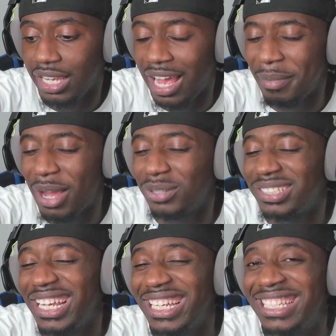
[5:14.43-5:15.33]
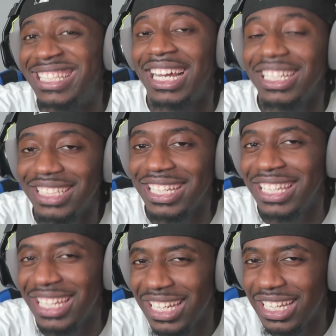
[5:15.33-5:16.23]
I'm not gonna say he doesn't
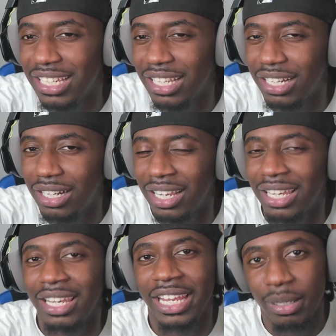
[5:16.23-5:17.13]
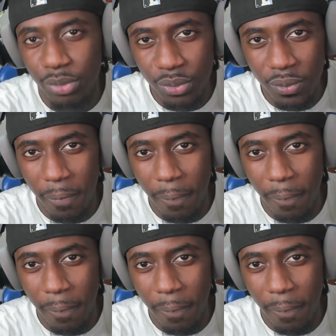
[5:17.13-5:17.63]
need a label.